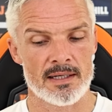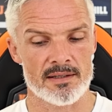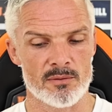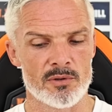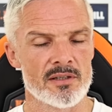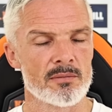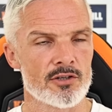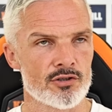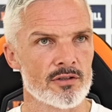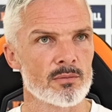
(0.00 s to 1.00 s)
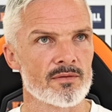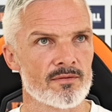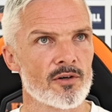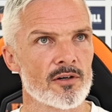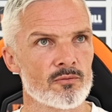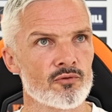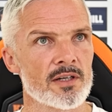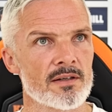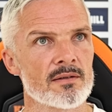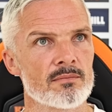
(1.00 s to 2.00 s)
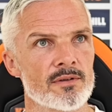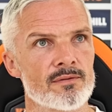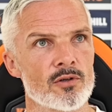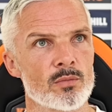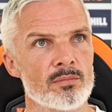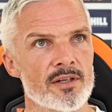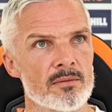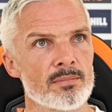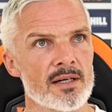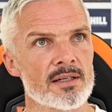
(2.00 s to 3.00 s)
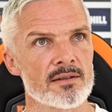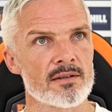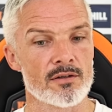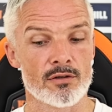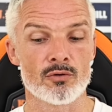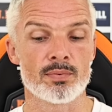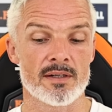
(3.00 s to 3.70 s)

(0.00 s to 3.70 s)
I think we need to make sure that we've got him right before we bring him back into the group.